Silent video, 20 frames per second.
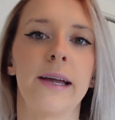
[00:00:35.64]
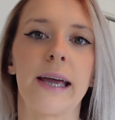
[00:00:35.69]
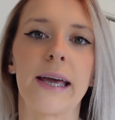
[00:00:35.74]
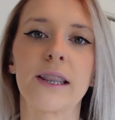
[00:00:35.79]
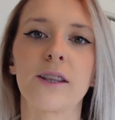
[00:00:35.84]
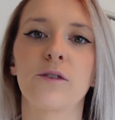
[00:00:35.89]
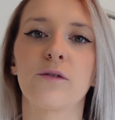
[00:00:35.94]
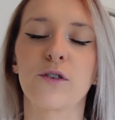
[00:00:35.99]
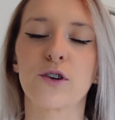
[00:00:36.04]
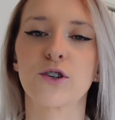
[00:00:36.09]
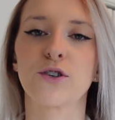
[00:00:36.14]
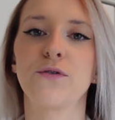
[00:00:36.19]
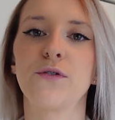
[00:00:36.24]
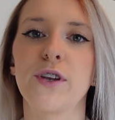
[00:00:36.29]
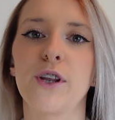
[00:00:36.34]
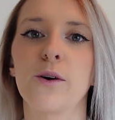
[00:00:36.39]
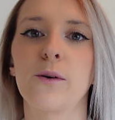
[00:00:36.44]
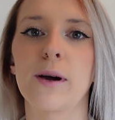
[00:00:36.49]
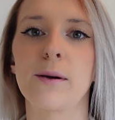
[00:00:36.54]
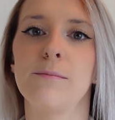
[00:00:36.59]
In the first
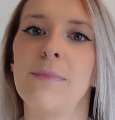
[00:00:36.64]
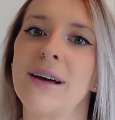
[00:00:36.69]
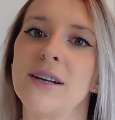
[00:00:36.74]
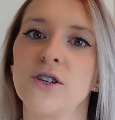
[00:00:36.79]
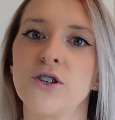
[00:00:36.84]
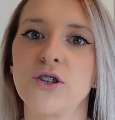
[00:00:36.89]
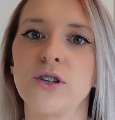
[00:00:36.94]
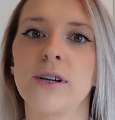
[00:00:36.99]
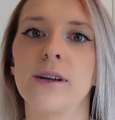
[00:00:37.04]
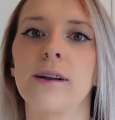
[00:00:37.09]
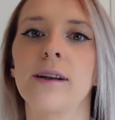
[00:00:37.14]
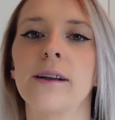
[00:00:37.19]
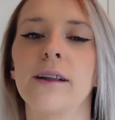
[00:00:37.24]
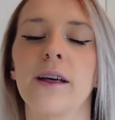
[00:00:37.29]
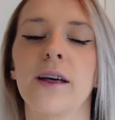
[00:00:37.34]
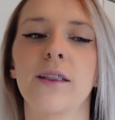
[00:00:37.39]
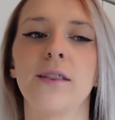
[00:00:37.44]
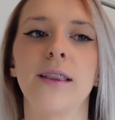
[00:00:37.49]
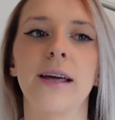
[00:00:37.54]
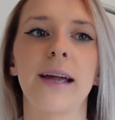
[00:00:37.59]
video I mentioned
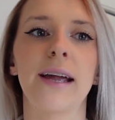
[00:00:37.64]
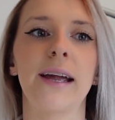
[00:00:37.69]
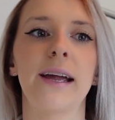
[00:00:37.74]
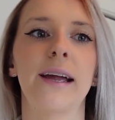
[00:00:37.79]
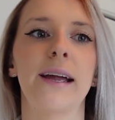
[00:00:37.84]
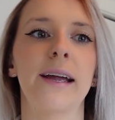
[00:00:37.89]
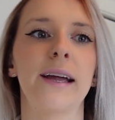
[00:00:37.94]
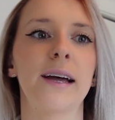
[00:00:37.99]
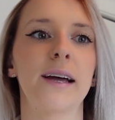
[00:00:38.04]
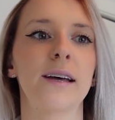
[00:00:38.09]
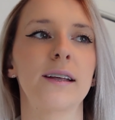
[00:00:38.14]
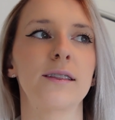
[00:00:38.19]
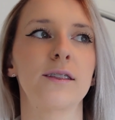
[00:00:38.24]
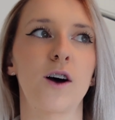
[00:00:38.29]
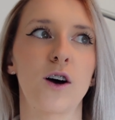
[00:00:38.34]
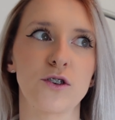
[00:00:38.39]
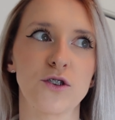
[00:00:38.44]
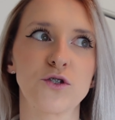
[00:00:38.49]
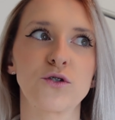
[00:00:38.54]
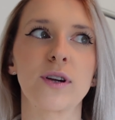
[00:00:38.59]
the
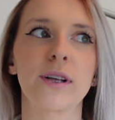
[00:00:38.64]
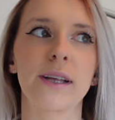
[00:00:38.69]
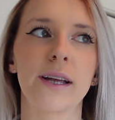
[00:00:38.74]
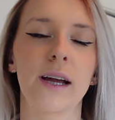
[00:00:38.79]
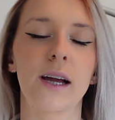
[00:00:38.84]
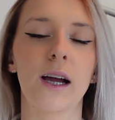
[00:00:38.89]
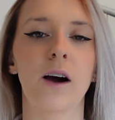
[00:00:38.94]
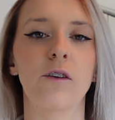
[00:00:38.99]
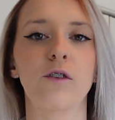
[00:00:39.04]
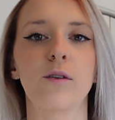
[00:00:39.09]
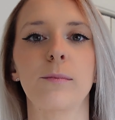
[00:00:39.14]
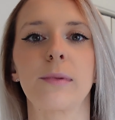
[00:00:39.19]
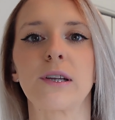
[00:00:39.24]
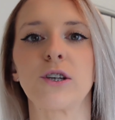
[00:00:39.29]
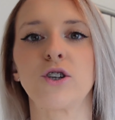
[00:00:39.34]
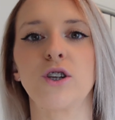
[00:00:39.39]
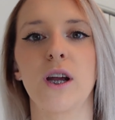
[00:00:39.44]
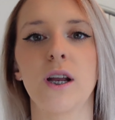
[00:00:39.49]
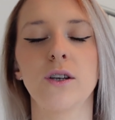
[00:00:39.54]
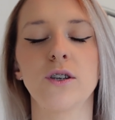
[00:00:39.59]
Australian
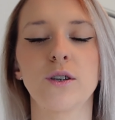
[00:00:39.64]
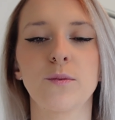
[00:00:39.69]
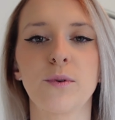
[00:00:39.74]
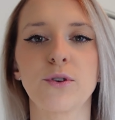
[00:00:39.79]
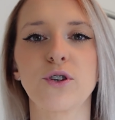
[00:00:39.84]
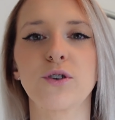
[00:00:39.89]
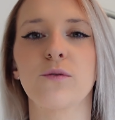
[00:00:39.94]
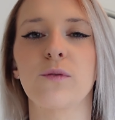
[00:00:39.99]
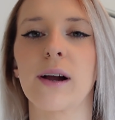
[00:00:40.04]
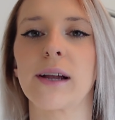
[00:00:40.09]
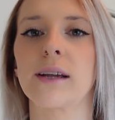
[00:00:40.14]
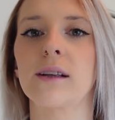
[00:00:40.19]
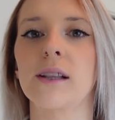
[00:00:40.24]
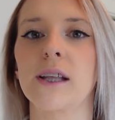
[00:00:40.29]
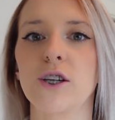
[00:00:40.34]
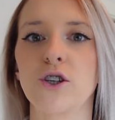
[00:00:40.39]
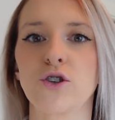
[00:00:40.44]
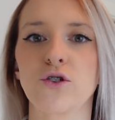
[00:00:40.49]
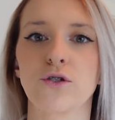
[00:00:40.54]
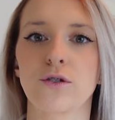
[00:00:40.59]
government changed a bunch of
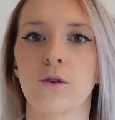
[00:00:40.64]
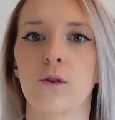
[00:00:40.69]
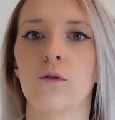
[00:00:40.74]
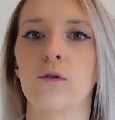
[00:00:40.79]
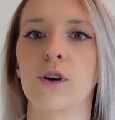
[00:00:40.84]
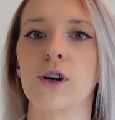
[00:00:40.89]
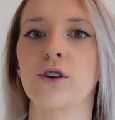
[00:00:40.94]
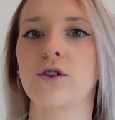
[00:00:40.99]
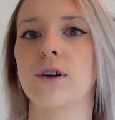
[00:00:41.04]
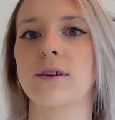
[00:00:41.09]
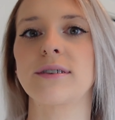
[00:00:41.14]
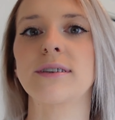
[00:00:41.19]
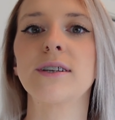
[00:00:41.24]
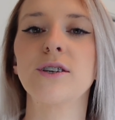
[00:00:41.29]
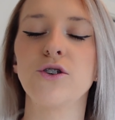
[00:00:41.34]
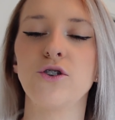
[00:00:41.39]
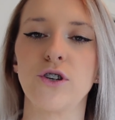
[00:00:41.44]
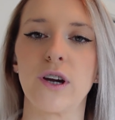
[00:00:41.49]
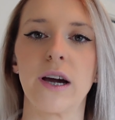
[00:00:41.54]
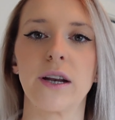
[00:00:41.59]
regulations over just
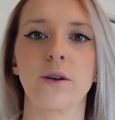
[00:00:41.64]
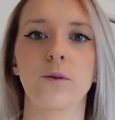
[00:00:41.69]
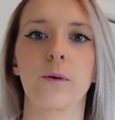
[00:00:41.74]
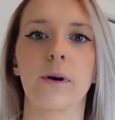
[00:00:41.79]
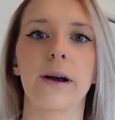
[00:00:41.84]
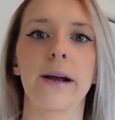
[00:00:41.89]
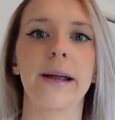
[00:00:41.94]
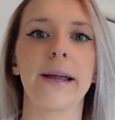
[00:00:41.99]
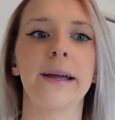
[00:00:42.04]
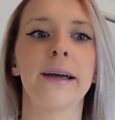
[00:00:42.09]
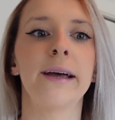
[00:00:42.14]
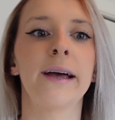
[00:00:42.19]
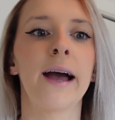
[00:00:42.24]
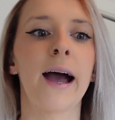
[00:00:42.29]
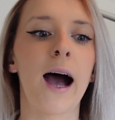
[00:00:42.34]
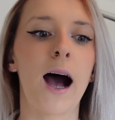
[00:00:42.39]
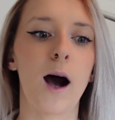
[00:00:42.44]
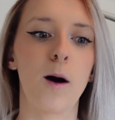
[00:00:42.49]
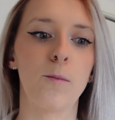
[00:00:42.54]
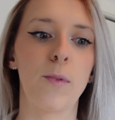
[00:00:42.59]
in January
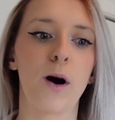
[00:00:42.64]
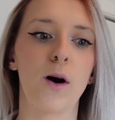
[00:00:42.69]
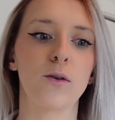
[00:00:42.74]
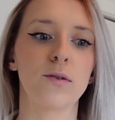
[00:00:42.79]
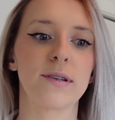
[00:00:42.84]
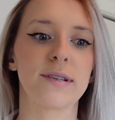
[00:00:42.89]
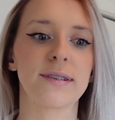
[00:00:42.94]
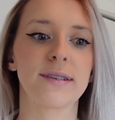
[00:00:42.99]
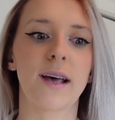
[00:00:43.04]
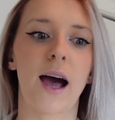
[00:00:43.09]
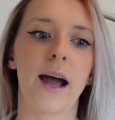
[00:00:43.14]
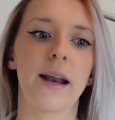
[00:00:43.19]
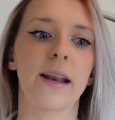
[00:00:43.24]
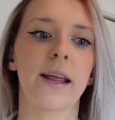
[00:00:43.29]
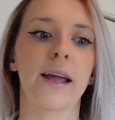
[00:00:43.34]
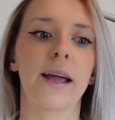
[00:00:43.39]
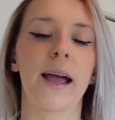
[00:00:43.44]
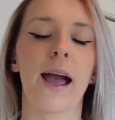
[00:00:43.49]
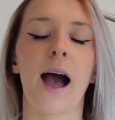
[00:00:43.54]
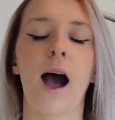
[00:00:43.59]
about
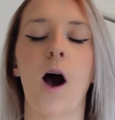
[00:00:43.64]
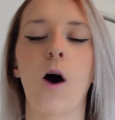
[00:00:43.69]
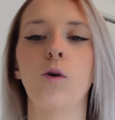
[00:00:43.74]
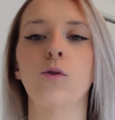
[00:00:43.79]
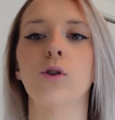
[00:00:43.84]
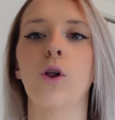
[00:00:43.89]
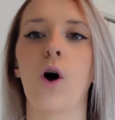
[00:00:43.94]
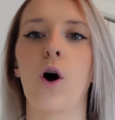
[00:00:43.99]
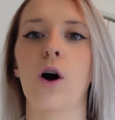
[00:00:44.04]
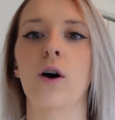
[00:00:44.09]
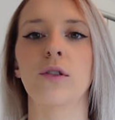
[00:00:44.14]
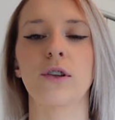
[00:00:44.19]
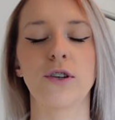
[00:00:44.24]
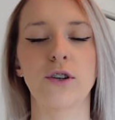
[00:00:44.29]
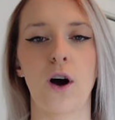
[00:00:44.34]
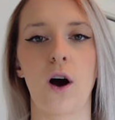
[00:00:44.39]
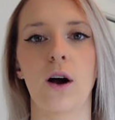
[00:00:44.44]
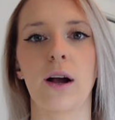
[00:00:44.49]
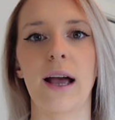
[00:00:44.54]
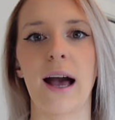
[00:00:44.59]
deciding how long the
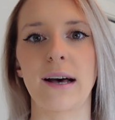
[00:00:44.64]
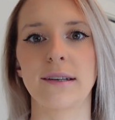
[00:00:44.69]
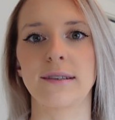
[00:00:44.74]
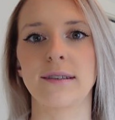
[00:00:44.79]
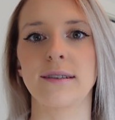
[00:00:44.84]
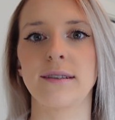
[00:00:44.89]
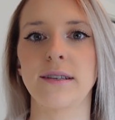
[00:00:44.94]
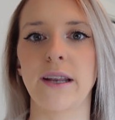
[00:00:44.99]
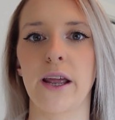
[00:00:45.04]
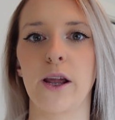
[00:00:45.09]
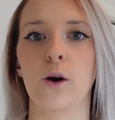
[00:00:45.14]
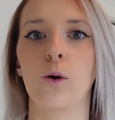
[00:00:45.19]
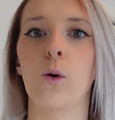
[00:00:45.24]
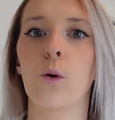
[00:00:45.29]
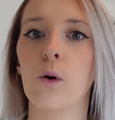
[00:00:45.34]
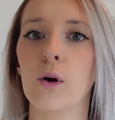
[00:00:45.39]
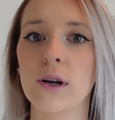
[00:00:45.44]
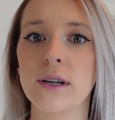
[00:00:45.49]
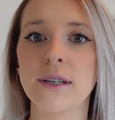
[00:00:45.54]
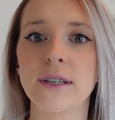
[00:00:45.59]
dog has to stay in
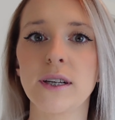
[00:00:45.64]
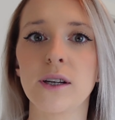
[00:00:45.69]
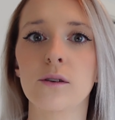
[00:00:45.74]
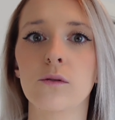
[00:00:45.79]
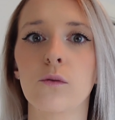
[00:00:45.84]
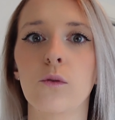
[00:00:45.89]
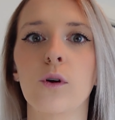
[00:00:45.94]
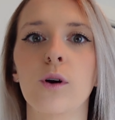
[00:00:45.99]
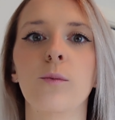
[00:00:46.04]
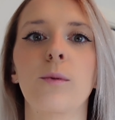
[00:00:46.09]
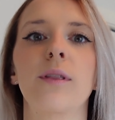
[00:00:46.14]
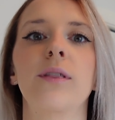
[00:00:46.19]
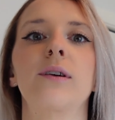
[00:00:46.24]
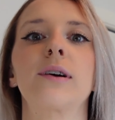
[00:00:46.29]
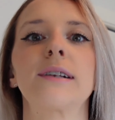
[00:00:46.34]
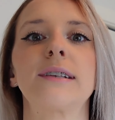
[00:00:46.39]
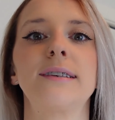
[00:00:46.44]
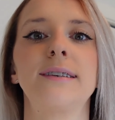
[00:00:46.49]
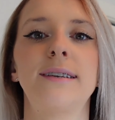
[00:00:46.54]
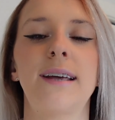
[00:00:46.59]
quarantine for,
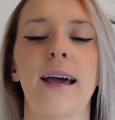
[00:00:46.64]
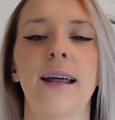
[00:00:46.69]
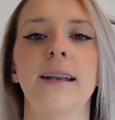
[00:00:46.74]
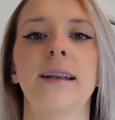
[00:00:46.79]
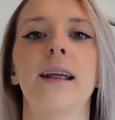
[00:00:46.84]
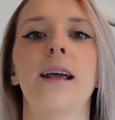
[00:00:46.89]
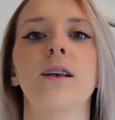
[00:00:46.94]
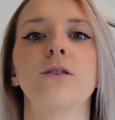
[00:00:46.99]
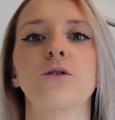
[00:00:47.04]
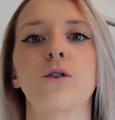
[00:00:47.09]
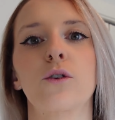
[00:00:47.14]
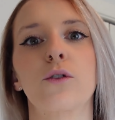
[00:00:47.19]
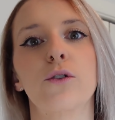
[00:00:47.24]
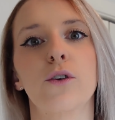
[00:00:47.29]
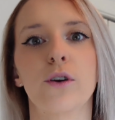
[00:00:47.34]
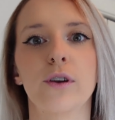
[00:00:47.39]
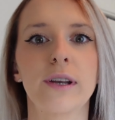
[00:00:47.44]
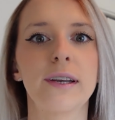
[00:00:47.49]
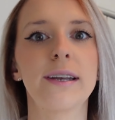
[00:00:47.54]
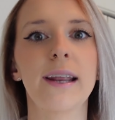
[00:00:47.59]
whether it's 10 days or
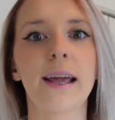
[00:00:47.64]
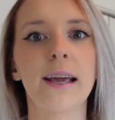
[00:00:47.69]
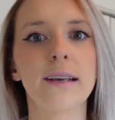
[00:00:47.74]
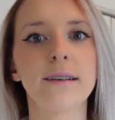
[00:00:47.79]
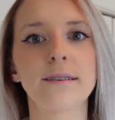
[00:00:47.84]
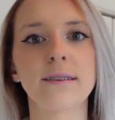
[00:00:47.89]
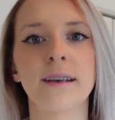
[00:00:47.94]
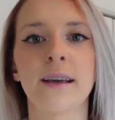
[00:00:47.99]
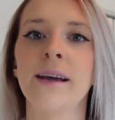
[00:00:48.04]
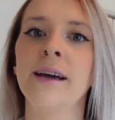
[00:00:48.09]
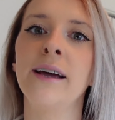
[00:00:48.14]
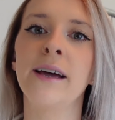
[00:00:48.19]
30 days.